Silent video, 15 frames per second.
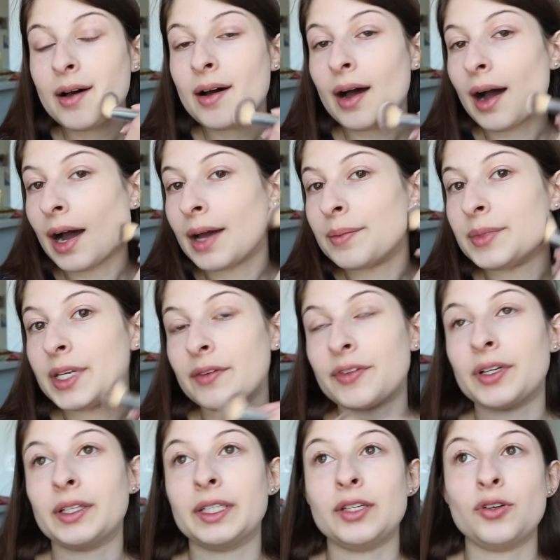I'm
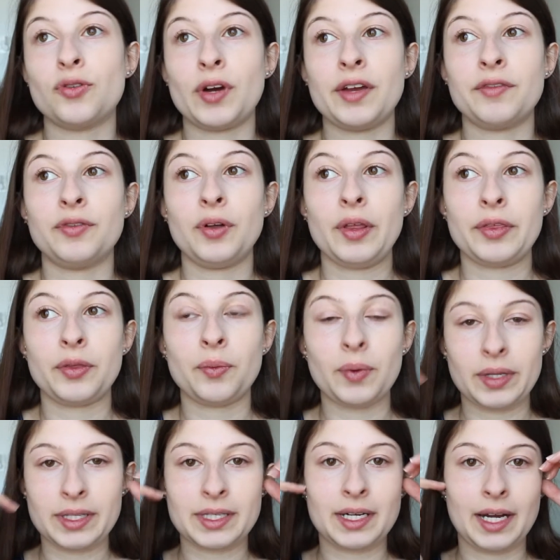definitely grateful that the
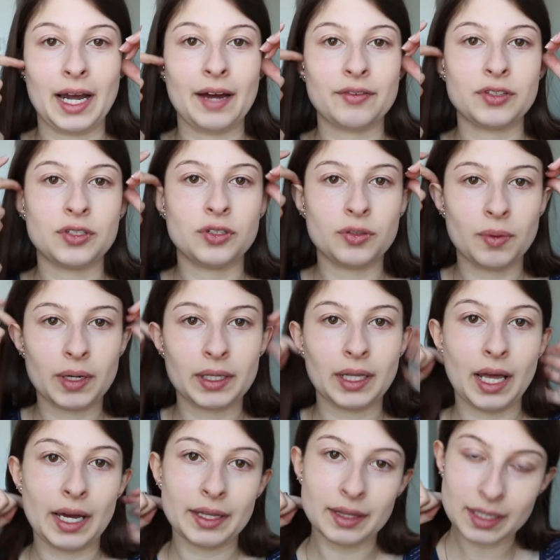ones that I have to do
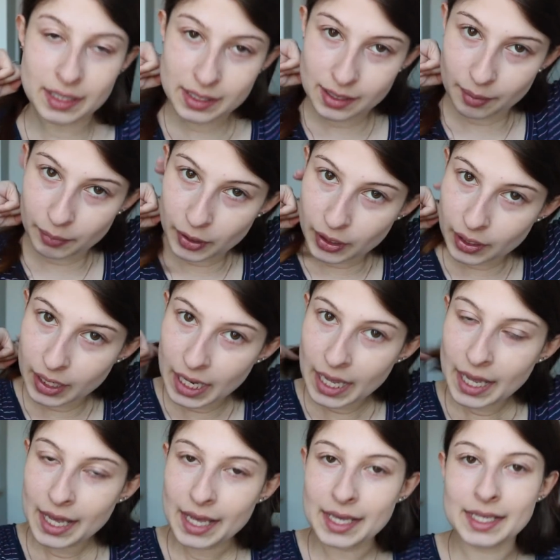online this summer
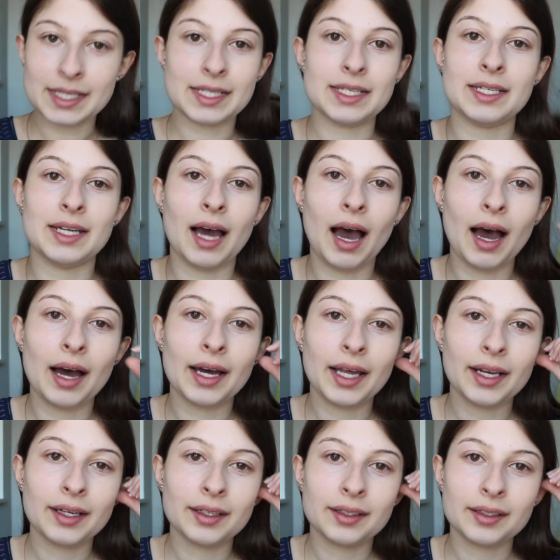is not
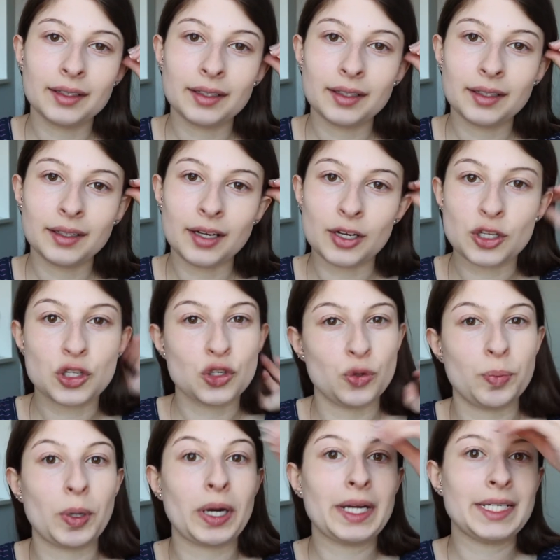a
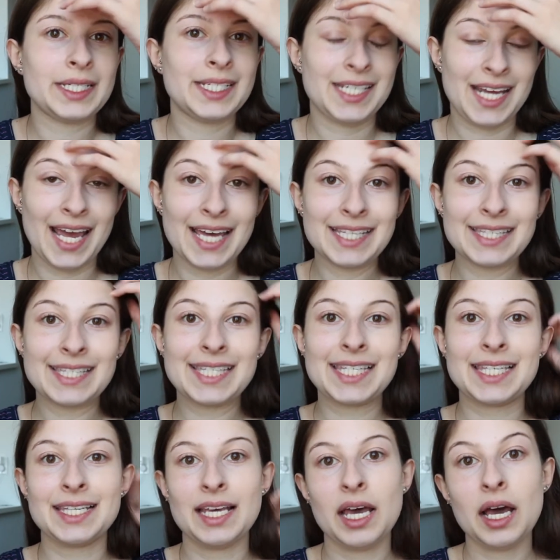super
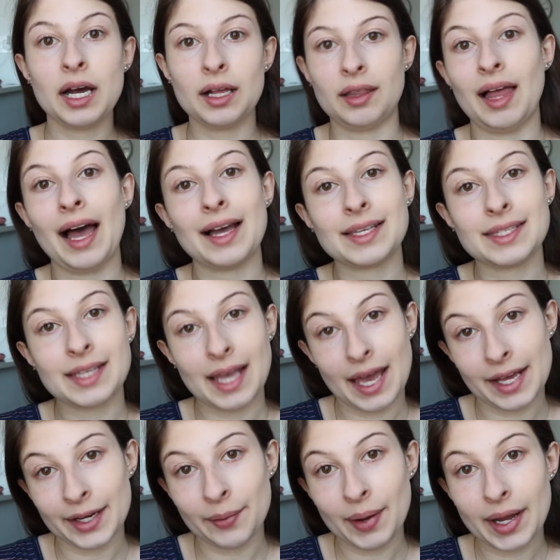intense class.
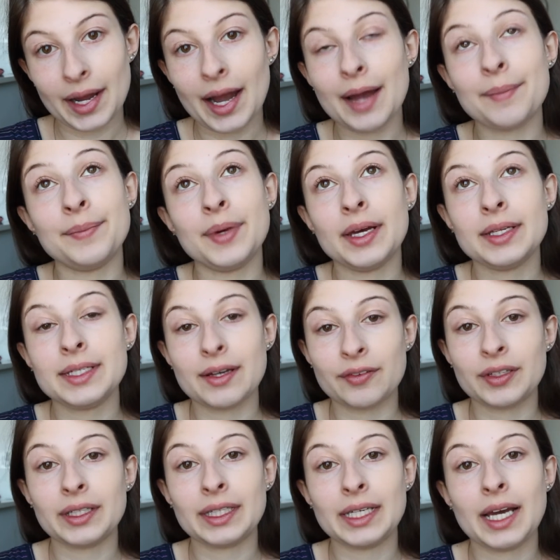Anyway, I'm
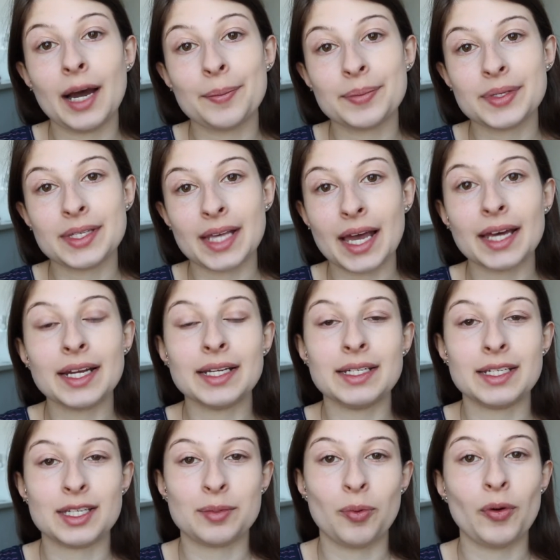definitely upset and
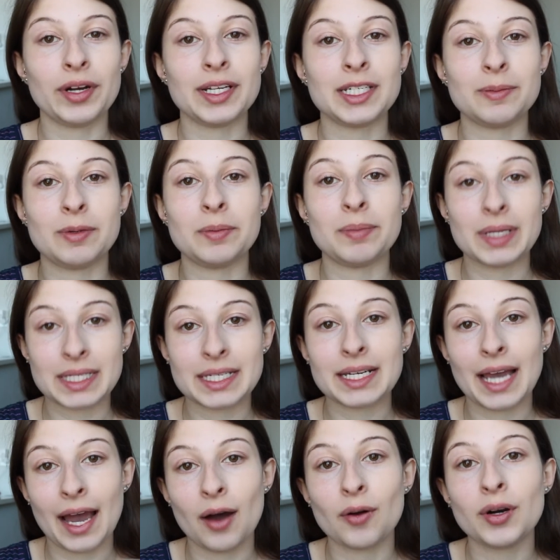disappointed to be missing
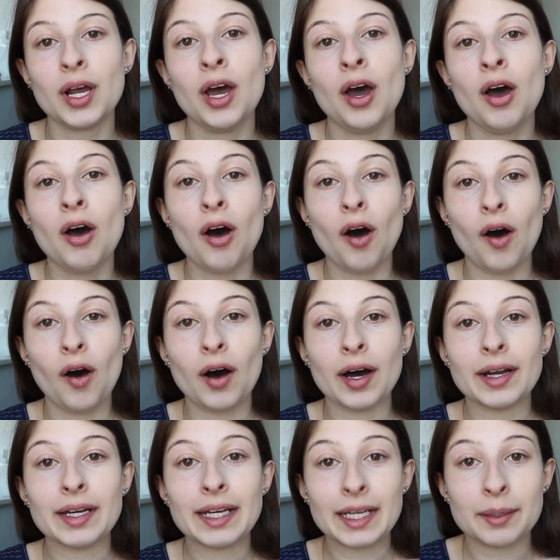out
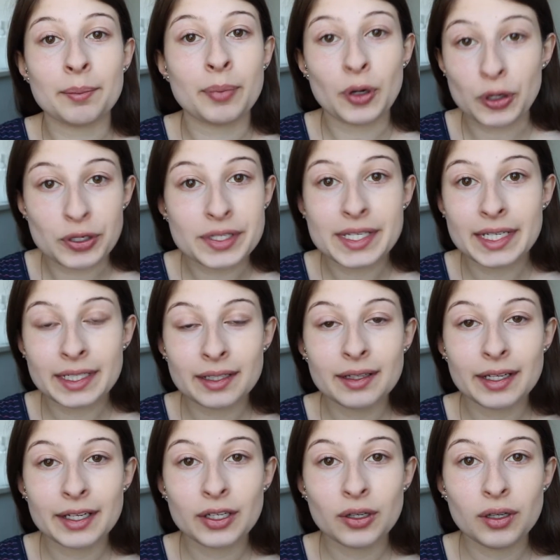on in-person
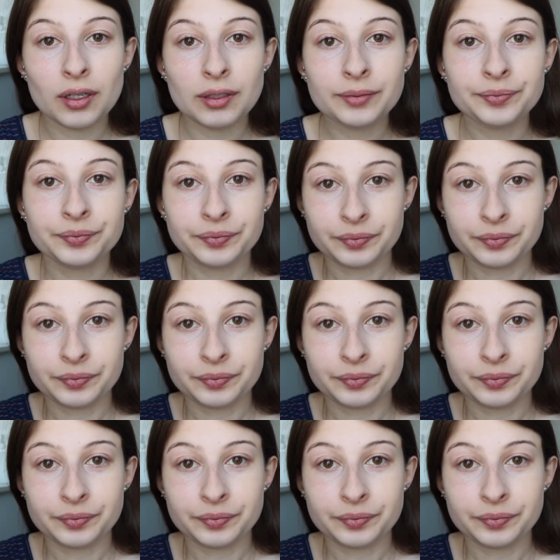clinical